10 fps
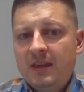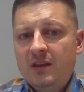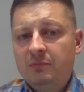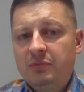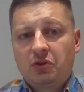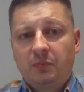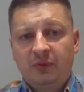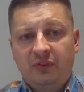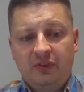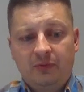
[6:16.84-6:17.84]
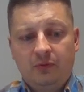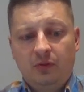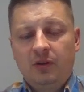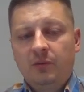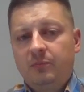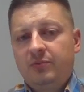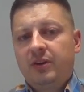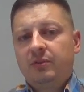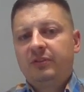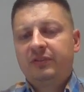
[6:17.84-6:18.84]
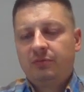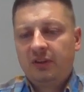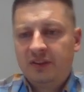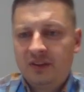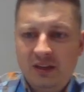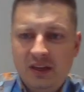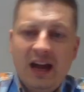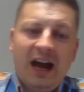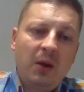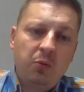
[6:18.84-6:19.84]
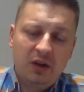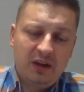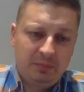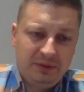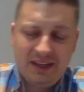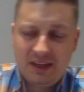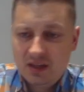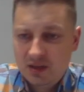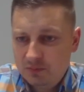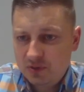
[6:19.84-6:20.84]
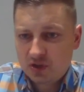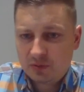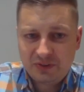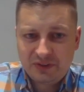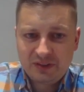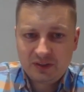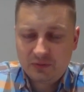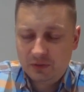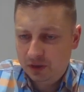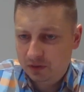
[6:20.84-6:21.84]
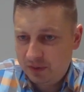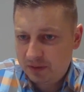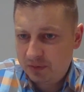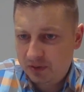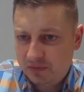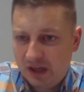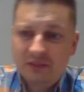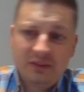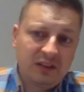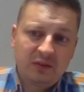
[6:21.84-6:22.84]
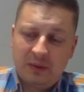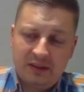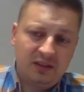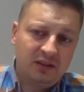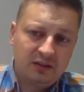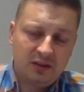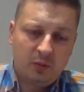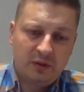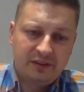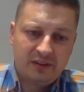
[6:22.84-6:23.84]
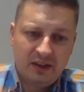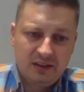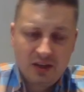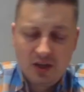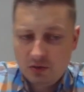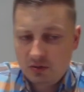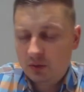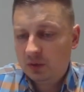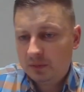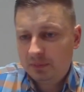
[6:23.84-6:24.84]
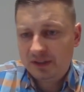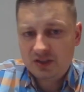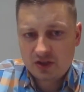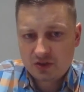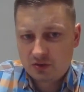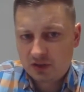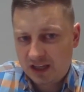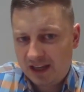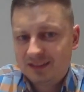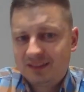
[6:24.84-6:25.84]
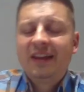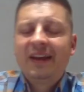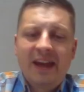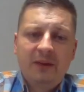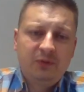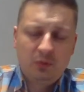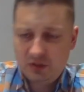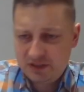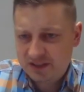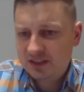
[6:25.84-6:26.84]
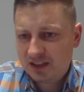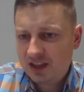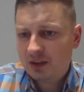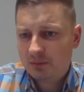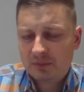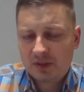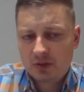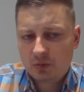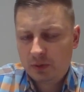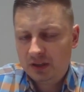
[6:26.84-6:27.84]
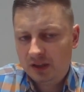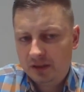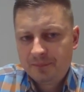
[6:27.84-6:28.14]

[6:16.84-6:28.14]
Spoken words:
Bishop on c4, pretty restricted. I want to play bishop c6 followed by b5, expanding on the queen side, or I want to play just short castle. Afterwards in the game, I'm going to reveal